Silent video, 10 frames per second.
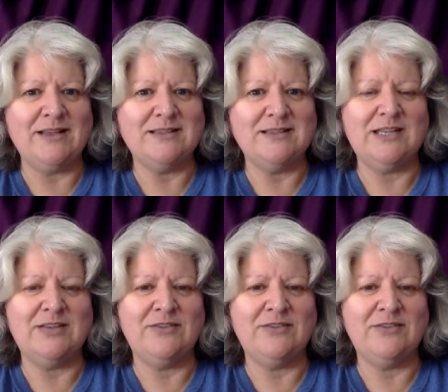Instead
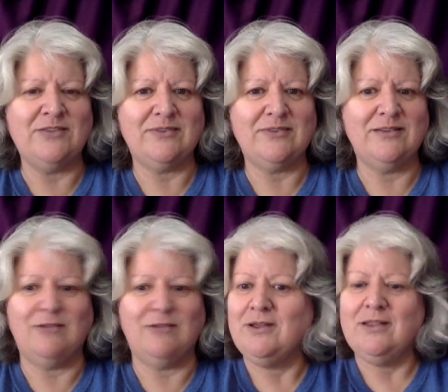of, you
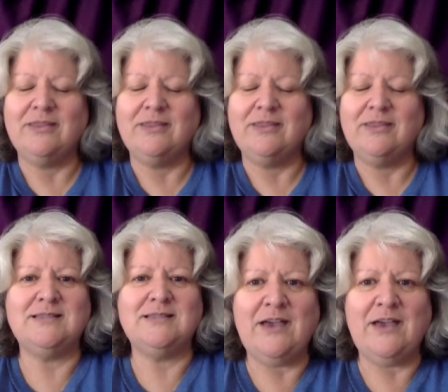know, the glass is
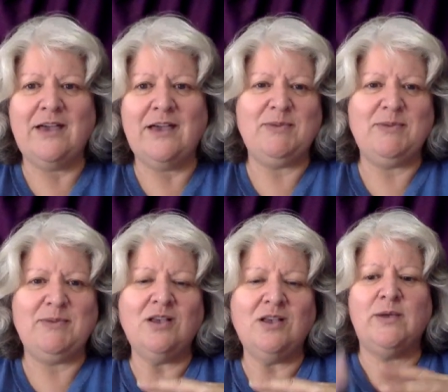half empty
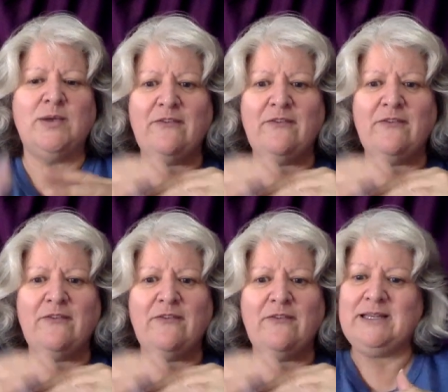because we have
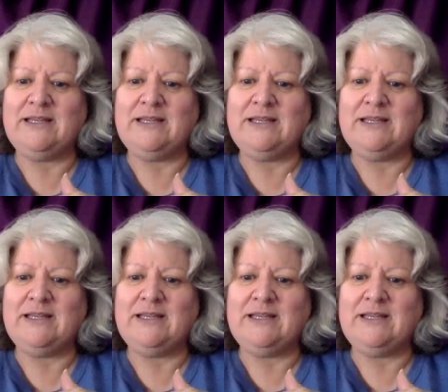completed